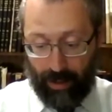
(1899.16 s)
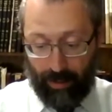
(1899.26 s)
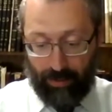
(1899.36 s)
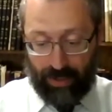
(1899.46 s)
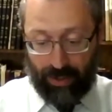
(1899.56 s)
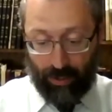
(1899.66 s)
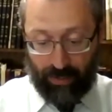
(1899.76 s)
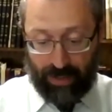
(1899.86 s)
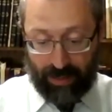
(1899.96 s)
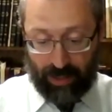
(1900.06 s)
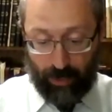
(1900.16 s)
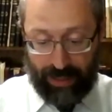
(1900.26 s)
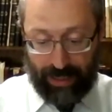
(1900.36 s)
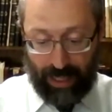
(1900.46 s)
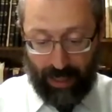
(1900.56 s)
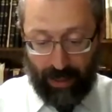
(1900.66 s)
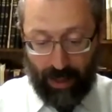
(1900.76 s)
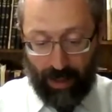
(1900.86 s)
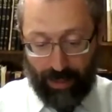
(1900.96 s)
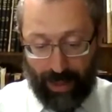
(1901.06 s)
so since we see
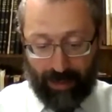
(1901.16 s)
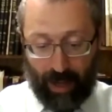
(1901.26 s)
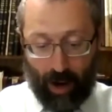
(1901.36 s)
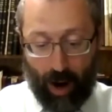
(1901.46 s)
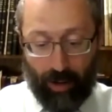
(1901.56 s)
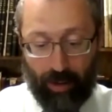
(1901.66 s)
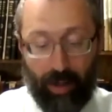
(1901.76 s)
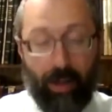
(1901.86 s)
that they are